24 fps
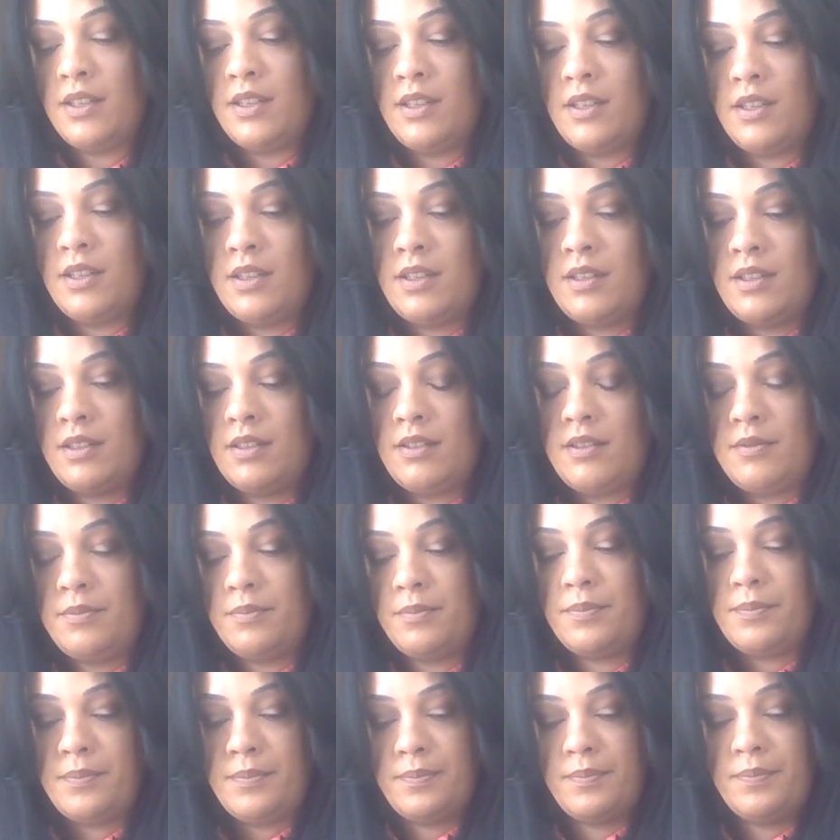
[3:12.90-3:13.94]

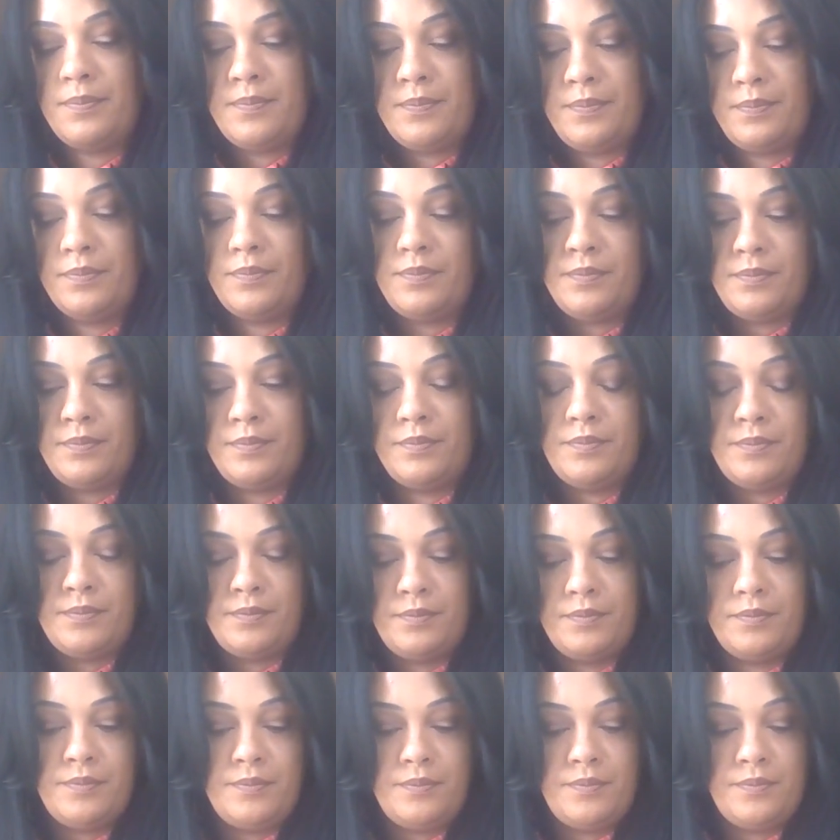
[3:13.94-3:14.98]

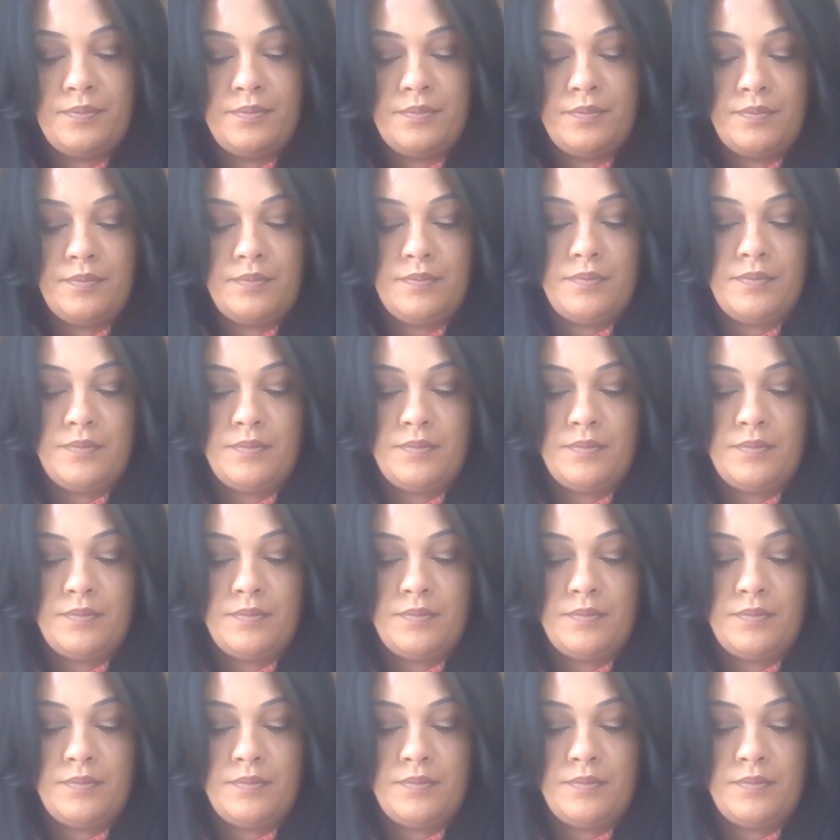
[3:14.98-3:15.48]
Nobody speaks.